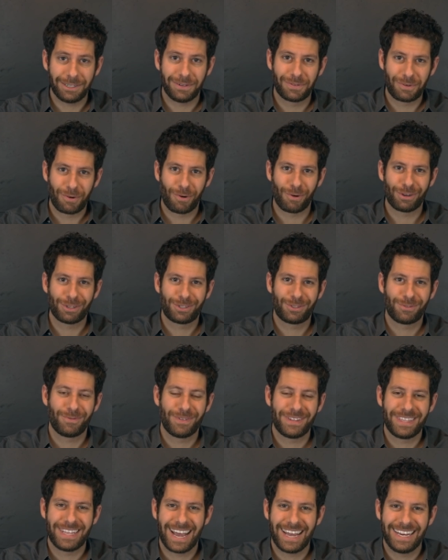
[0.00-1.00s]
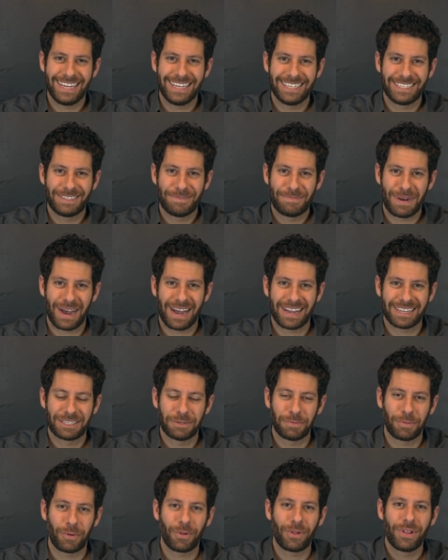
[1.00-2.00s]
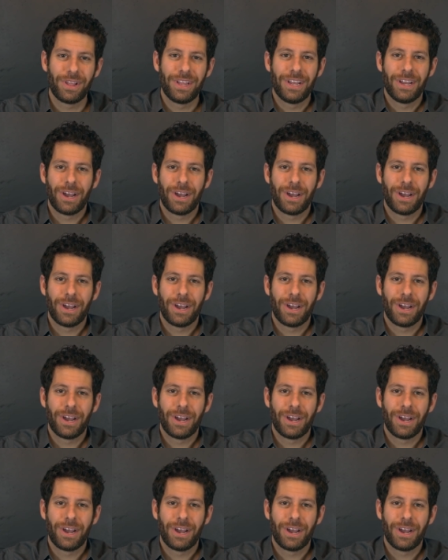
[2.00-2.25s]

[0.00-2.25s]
of course, when that is possible.